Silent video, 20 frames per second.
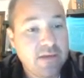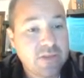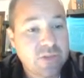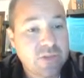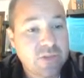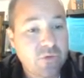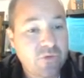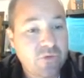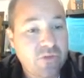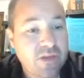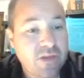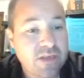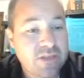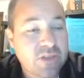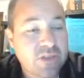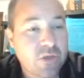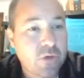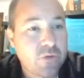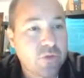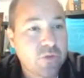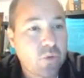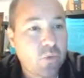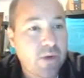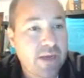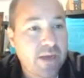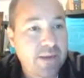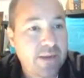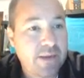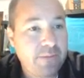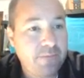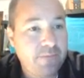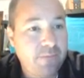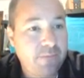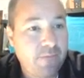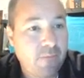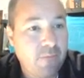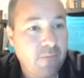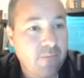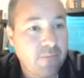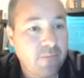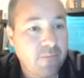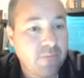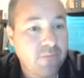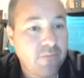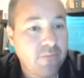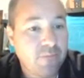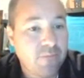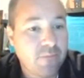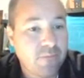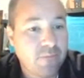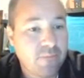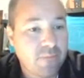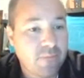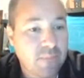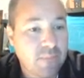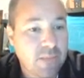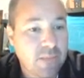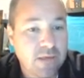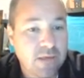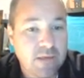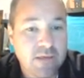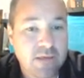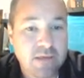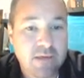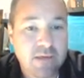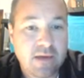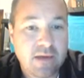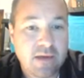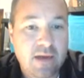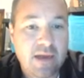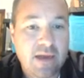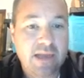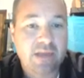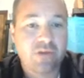So this goes away. I